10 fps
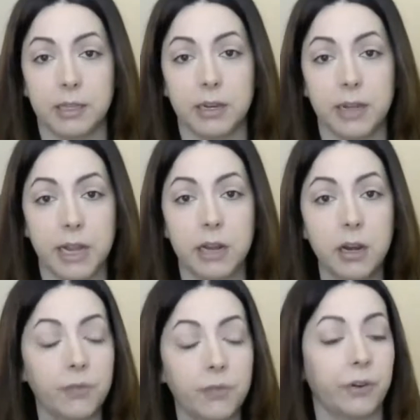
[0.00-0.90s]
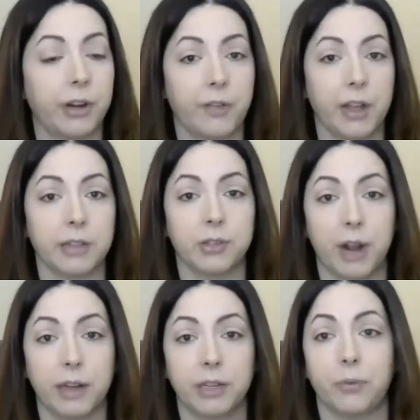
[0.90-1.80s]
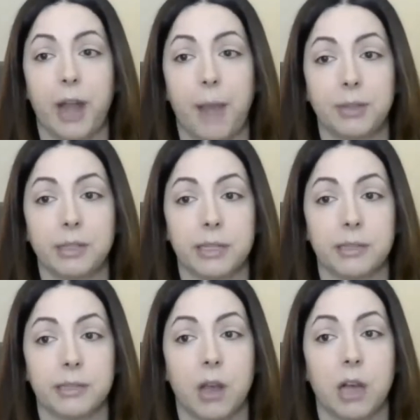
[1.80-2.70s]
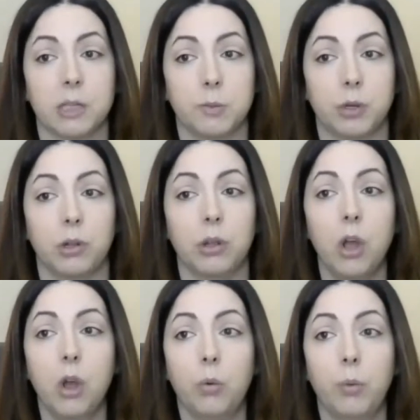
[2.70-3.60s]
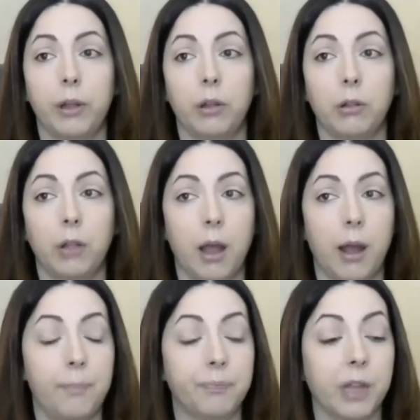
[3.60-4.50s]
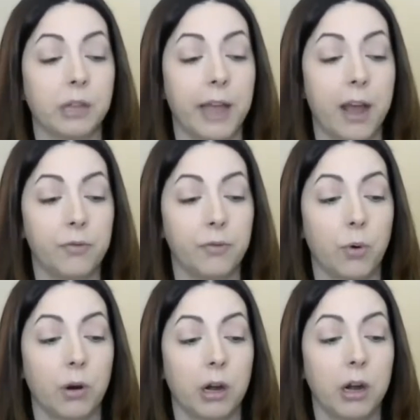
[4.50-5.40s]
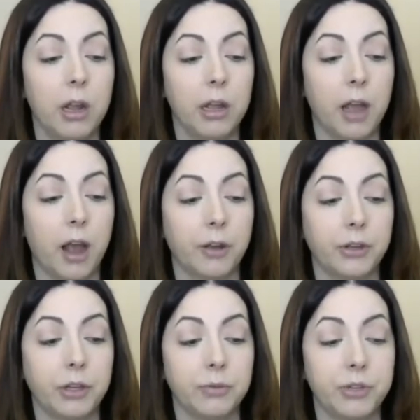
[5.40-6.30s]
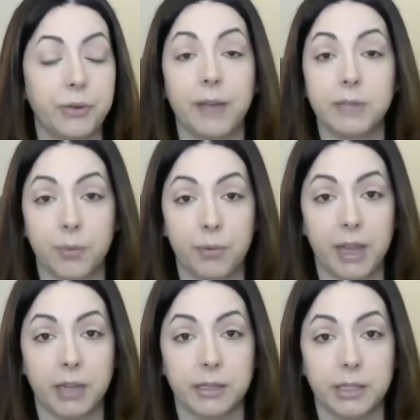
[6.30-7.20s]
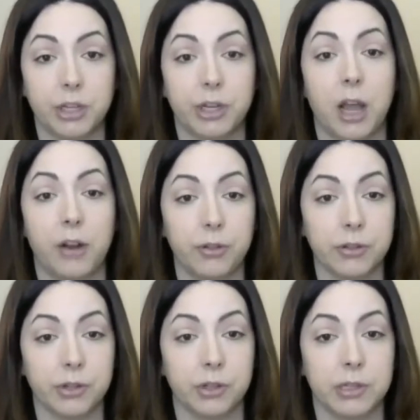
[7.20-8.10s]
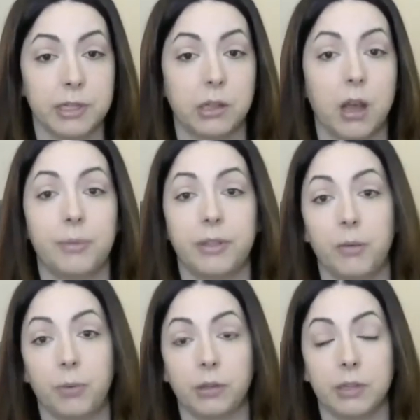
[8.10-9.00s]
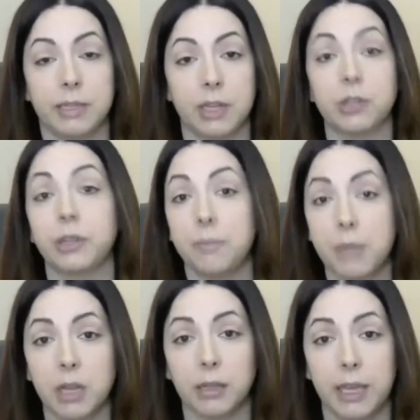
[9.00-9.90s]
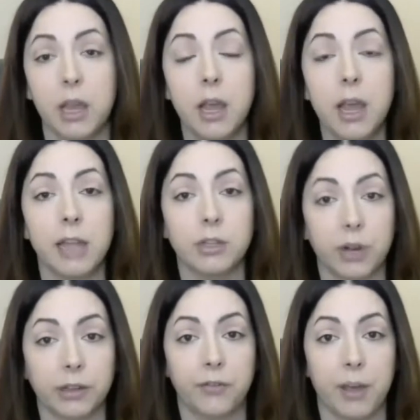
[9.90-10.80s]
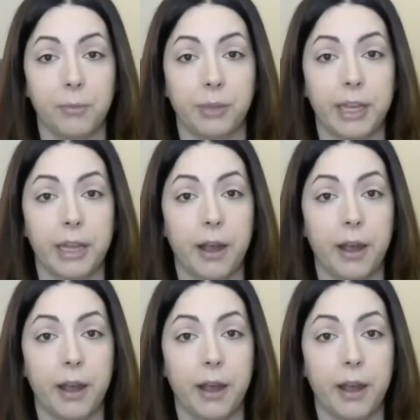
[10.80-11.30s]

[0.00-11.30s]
need for an advance directive. What happens is the hospital will allow for you to have someone make a decision under the surrogacy law, but then will essentially immediately instruct the family